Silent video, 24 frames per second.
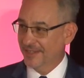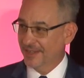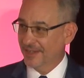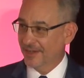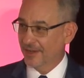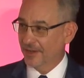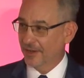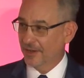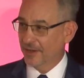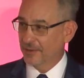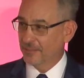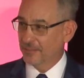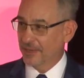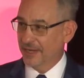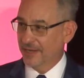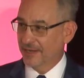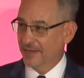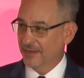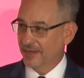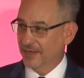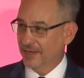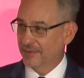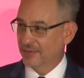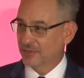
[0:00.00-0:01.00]

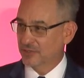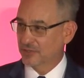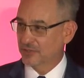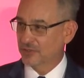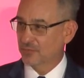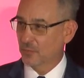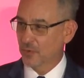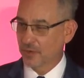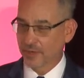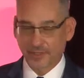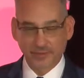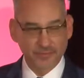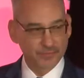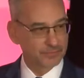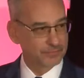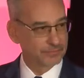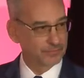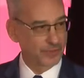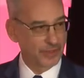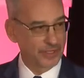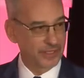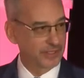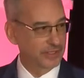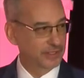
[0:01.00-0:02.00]
And then just one
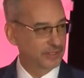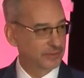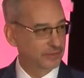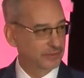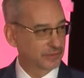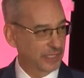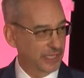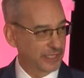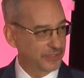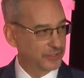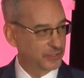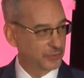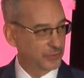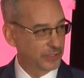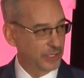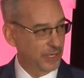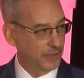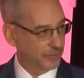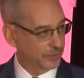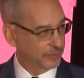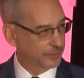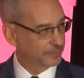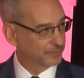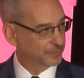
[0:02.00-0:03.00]
thing led to
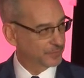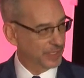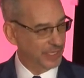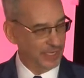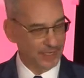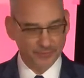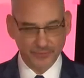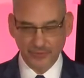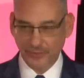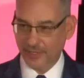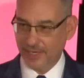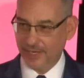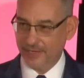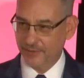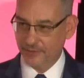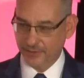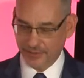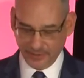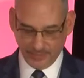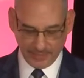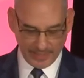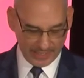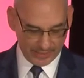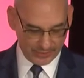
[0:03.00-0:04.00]
another after that. You can
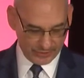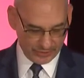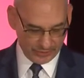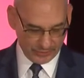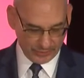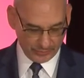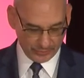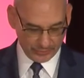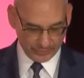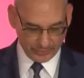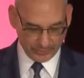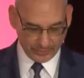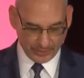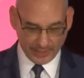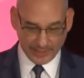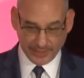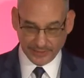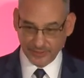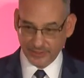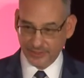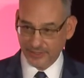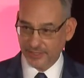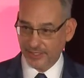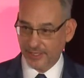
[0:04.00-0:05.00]
imagine those two
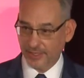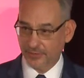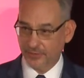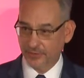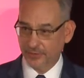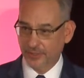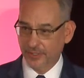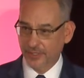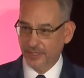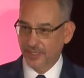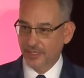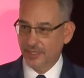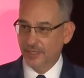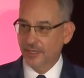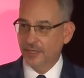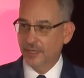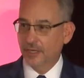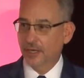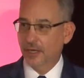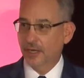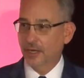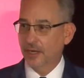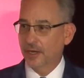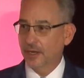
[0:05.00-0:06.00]
guys together.
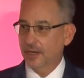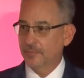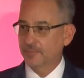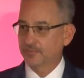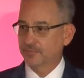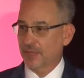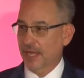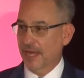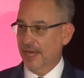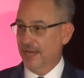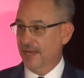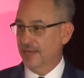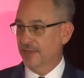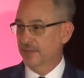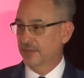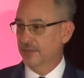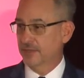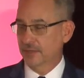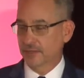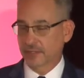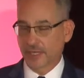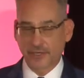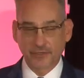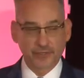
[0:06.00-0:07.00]
And
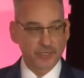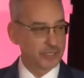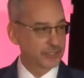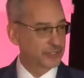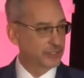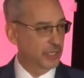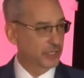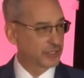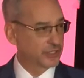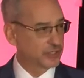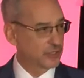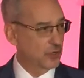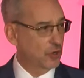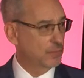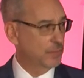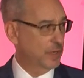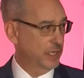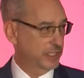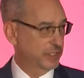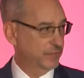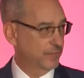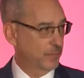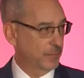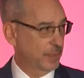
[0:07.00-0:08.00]
Leonard has done so
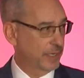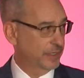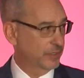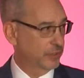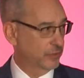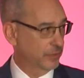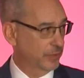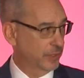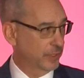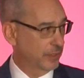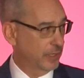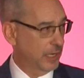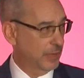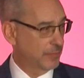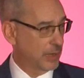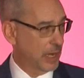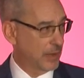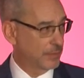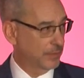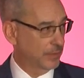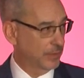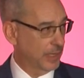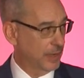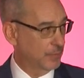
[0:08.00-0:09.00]
much for my career.
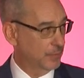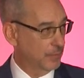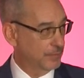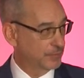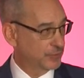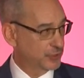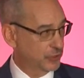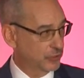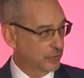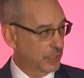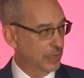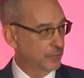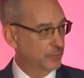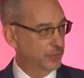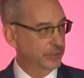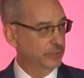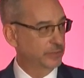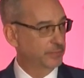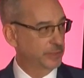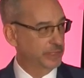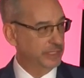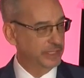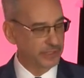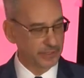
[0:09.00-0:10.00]
I'm sure I wouldn't
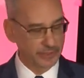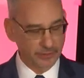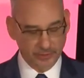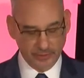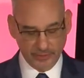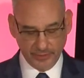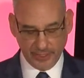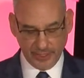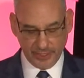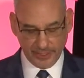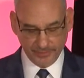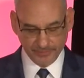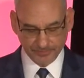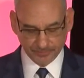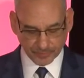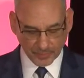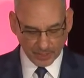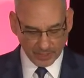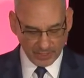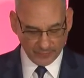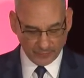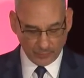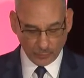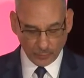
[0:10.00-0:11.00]
be here today
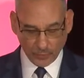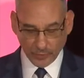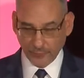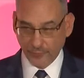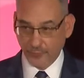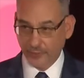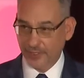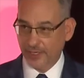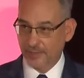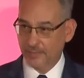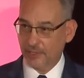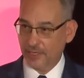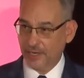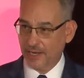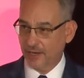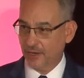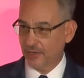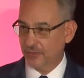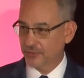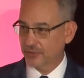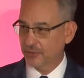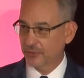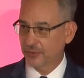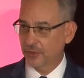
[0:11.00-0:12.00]
if it weren't for him, but I
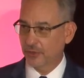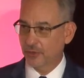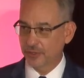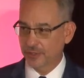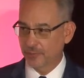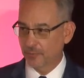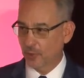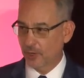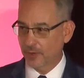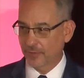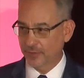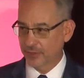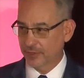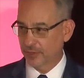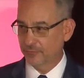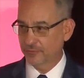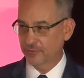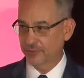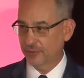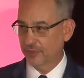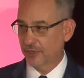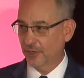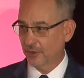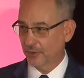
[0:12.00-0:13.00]
also know him well enough
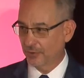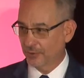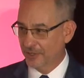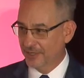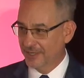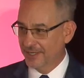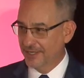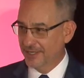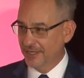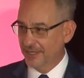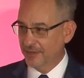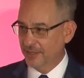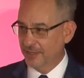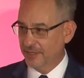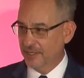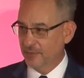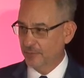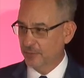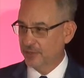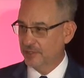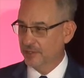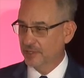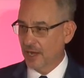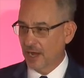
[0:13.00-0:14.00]
to know that he
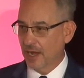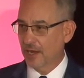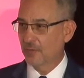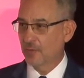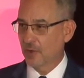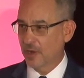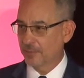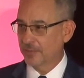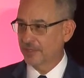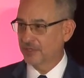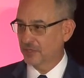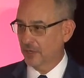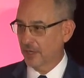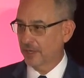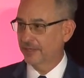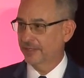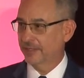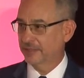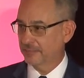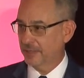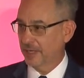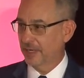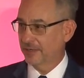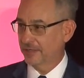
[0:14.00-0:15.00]
would not want me talking
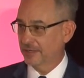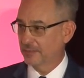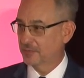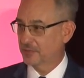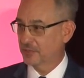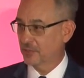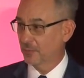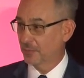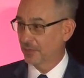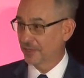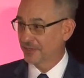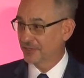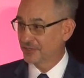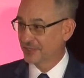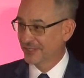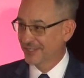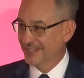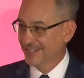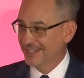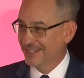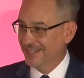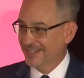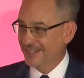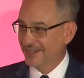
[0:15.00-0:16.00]
about him so much.
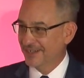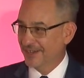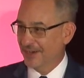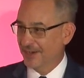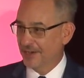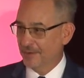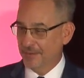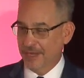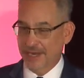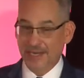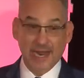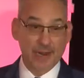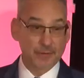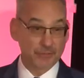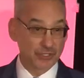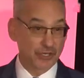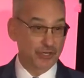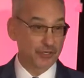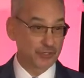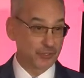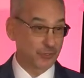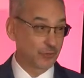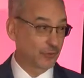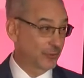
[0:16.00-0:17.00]
And I was
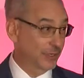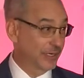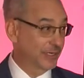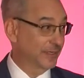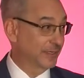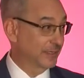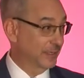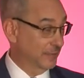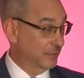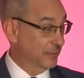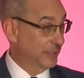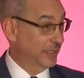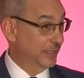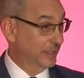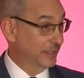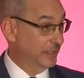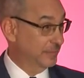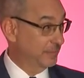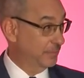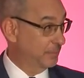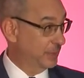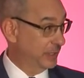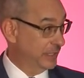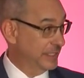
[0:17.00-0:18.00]
also greatly
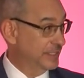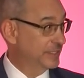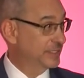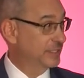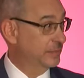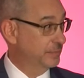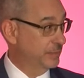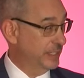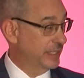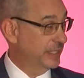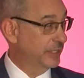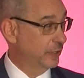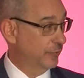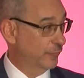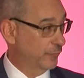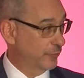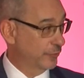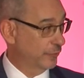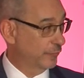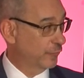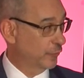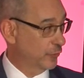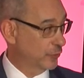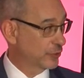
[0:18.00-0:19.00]
pleased to be here for
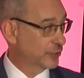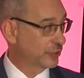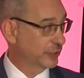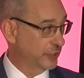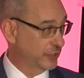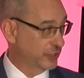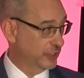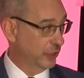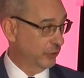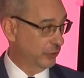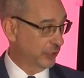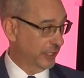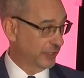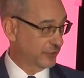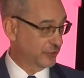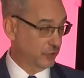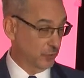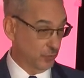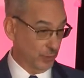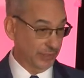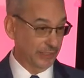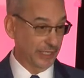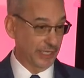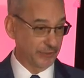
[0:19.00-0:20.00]
the first Liggio lecture
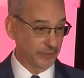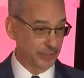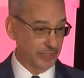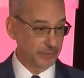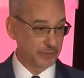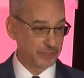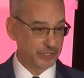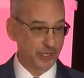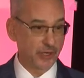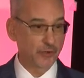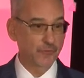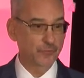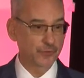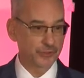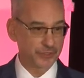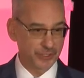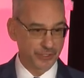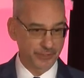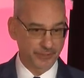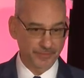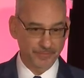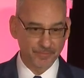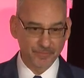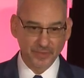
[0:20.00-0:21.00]
when Leonard himself was
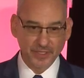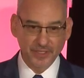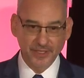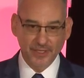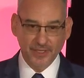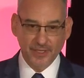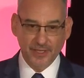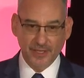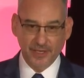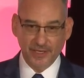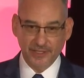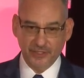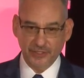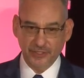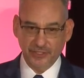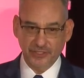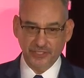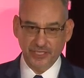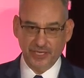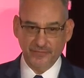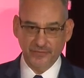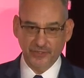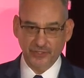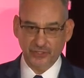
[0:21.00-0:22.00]
here and could
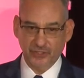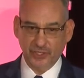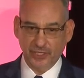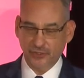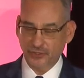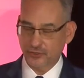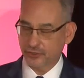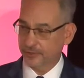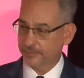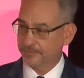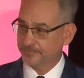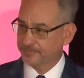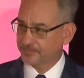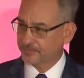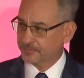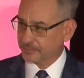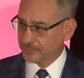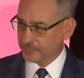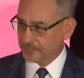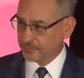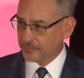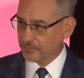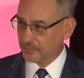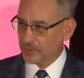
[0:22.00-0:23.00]
attend this lecture.
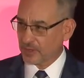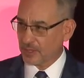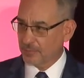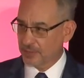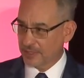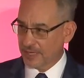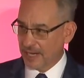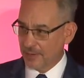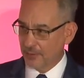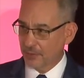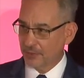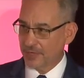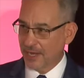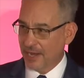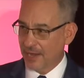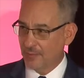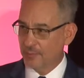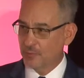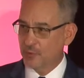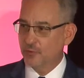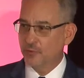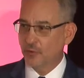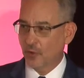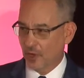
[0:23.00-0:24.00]
But I will now
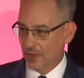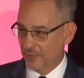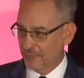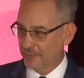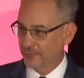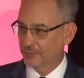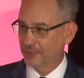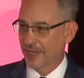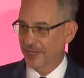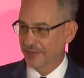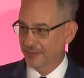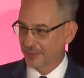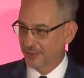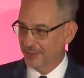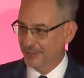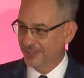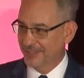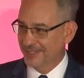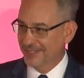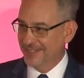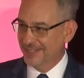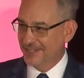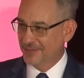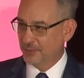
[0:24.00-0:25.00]
move off of Leonard,
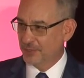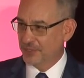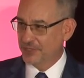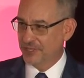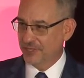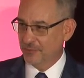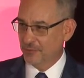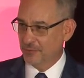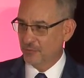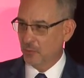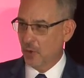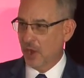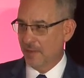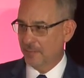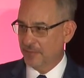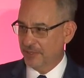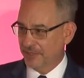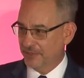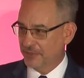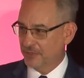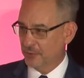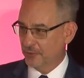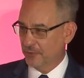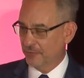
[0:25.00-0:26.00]
which he would want me to
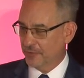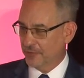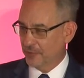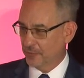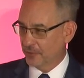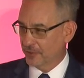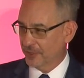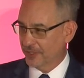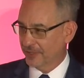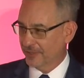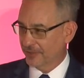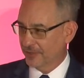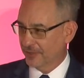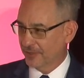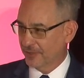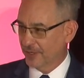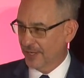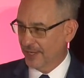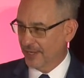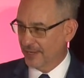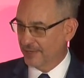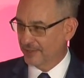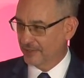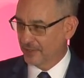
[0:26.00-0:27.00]
do if he were here,
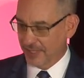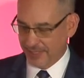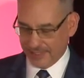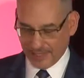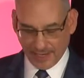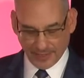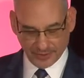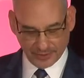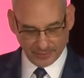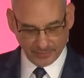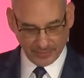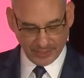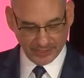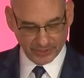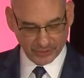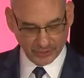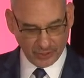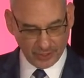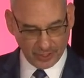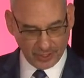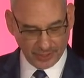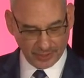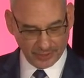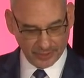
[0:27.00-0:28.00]
and get on to my
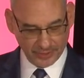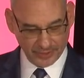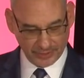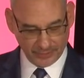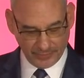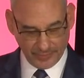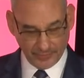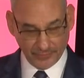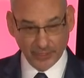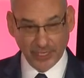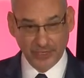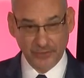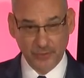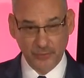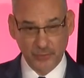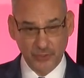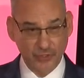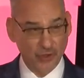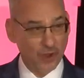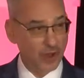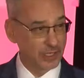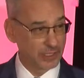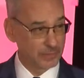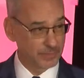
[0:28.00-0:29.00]
talk, because if Leonard was
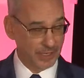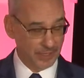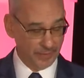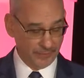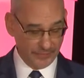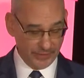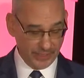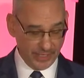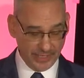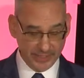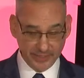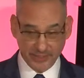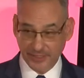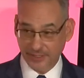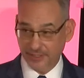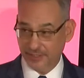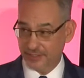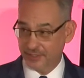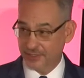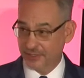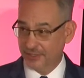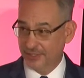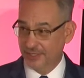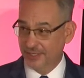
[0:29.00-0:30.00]
all about the
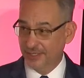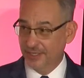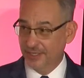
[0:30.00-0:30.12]
ideas